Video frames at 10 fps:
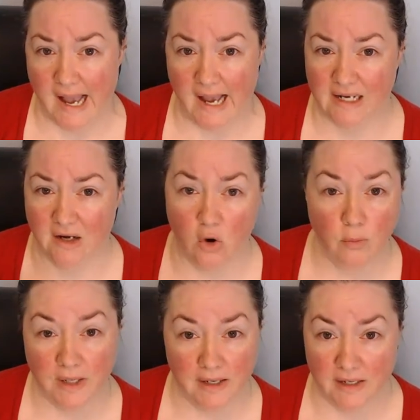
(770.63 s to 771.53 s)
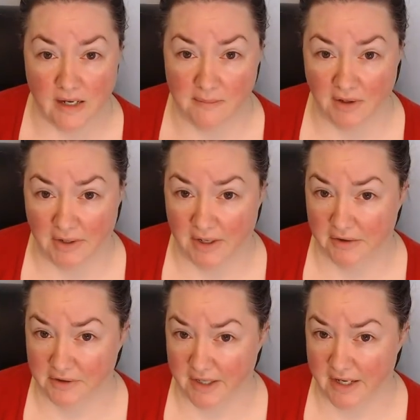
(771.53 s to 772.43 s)
hadn't opened an email in
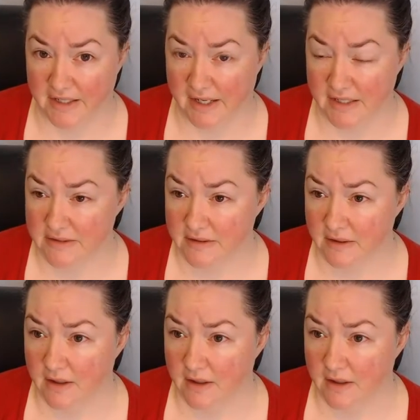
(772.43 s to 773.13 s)
180 days.